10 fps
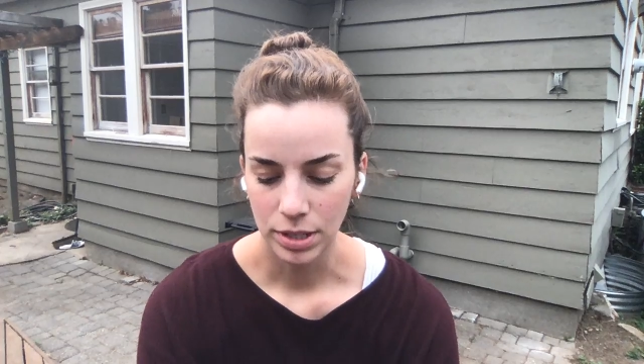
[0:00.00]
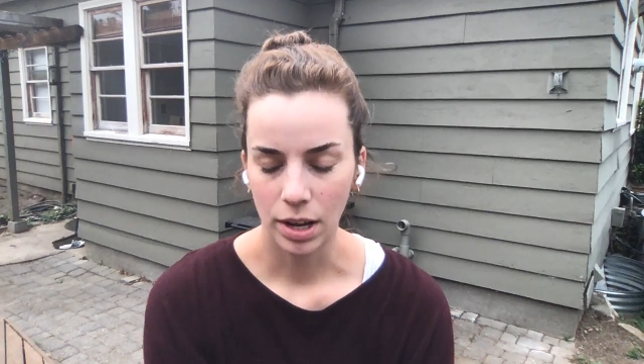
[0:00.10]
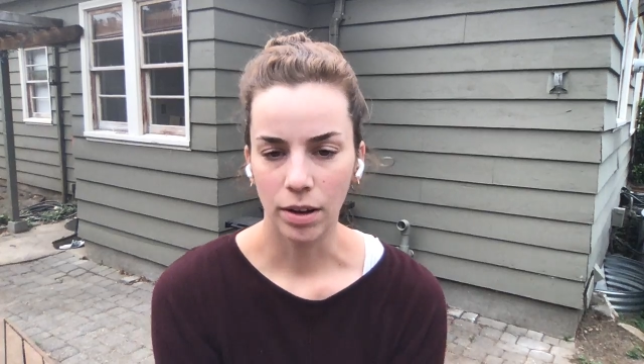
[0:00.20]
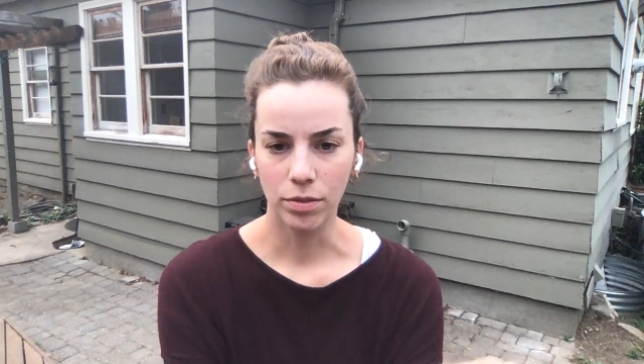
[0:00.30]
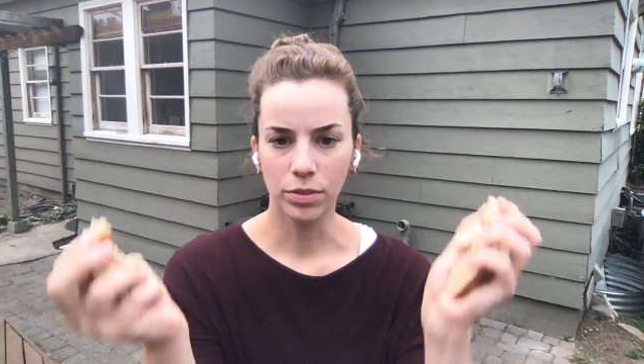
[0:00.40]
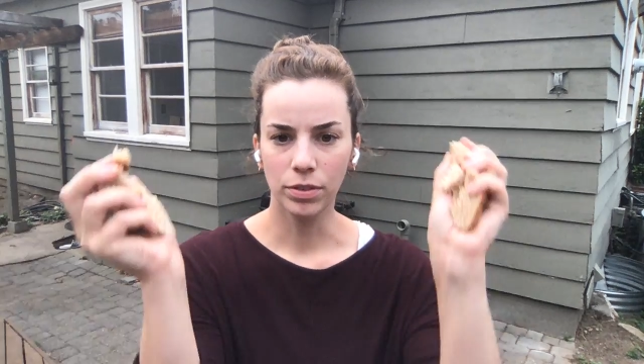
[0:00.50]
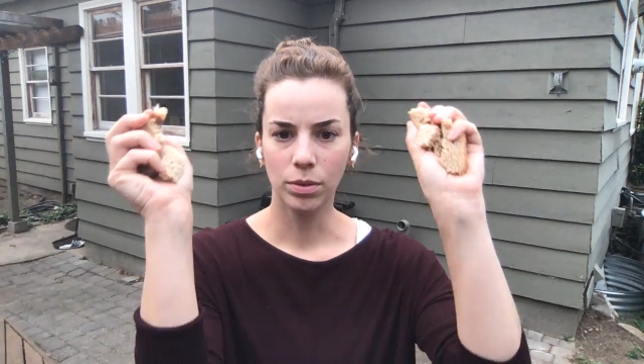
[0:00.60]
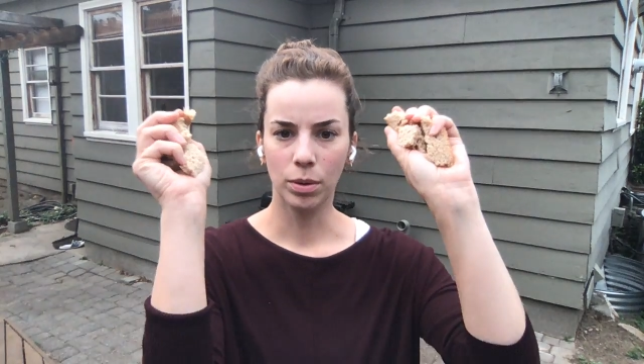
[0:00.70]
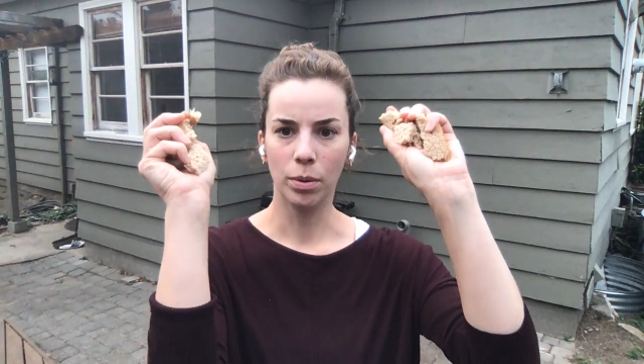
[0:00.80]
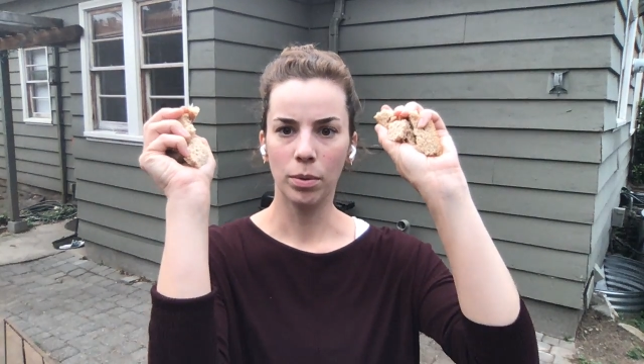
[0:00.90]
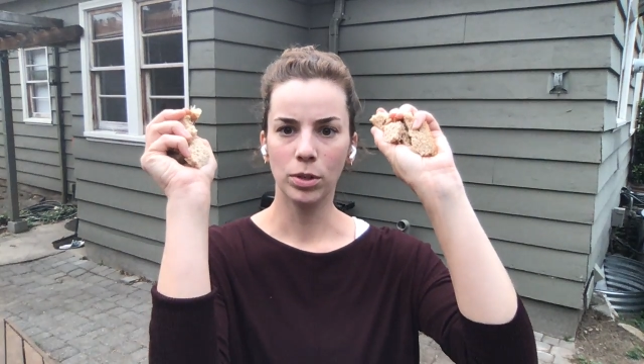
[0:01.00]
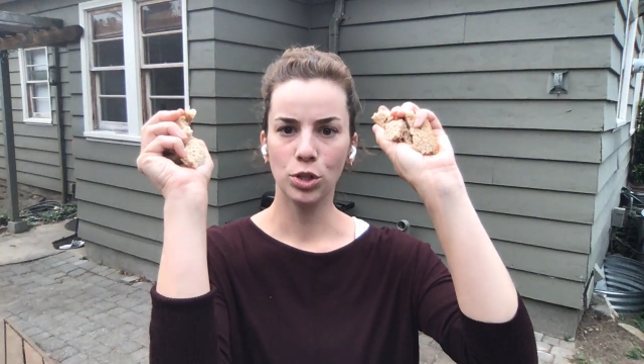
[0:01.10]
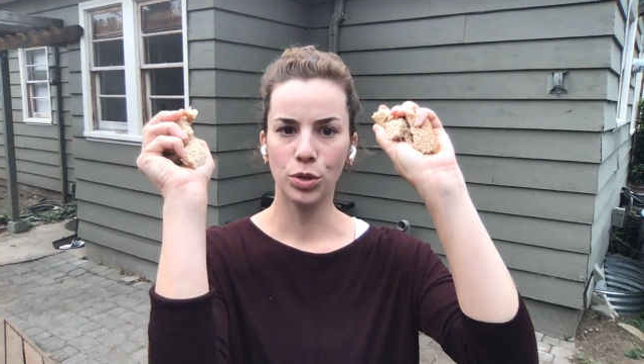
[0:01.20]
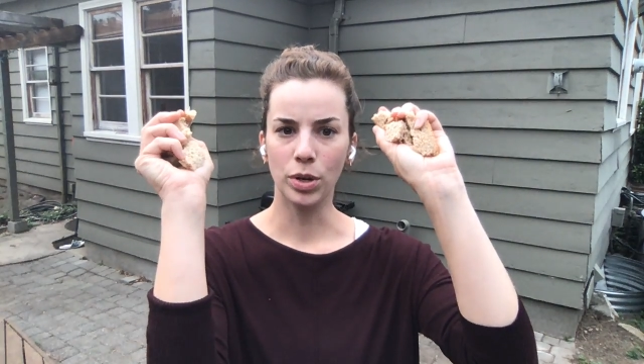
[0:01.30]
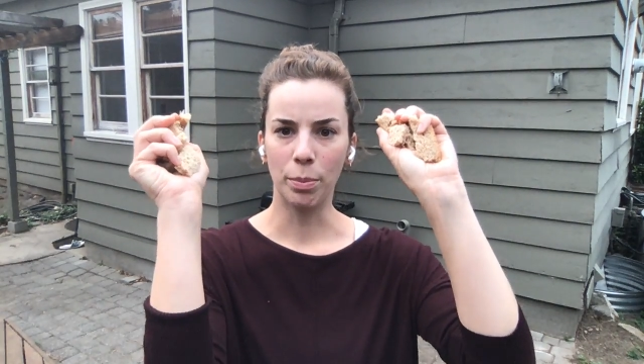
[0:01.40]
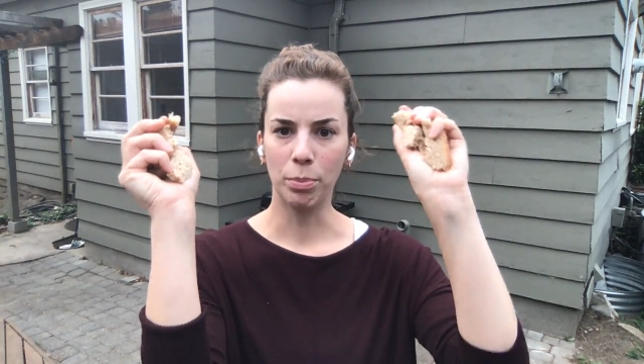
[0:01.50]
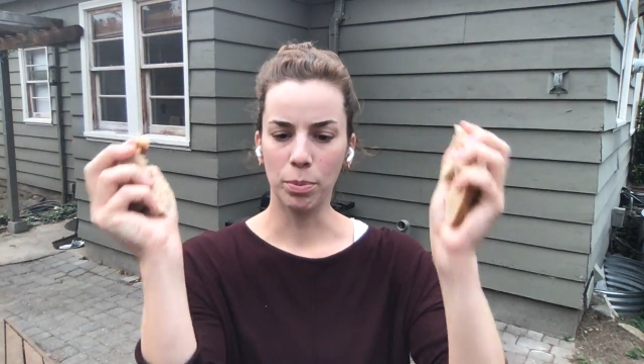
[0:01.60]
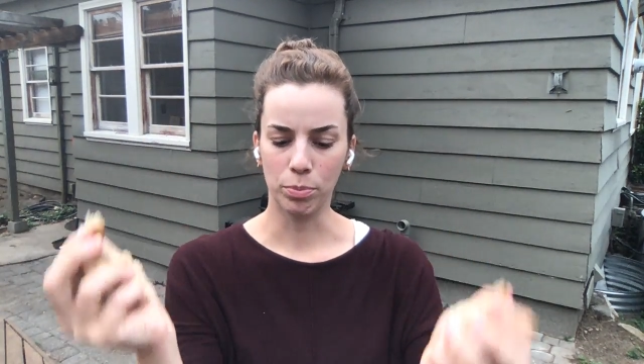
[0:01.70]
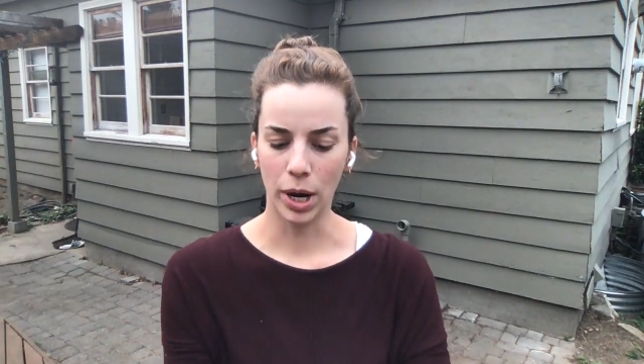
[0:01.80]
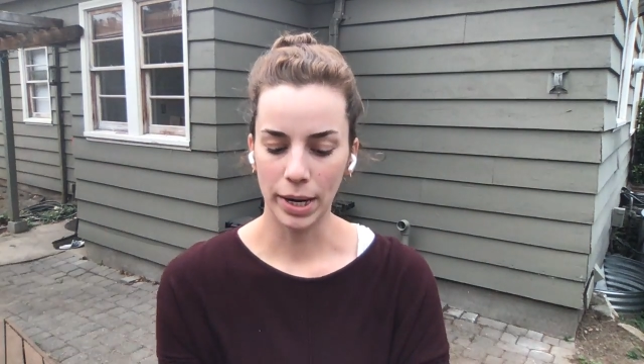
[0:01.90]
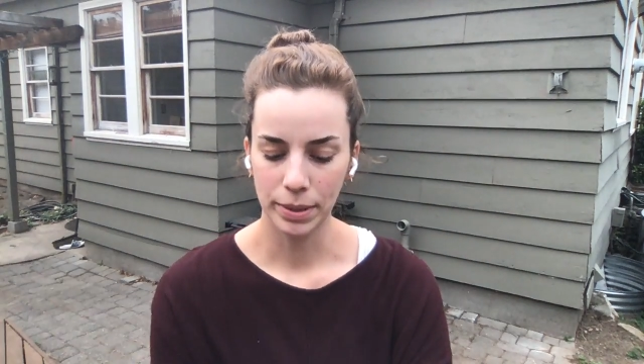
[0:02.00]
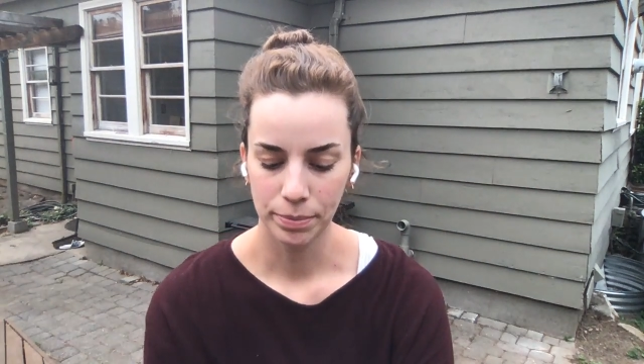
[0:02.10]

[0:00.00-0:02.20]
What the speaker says: of chewed up bread.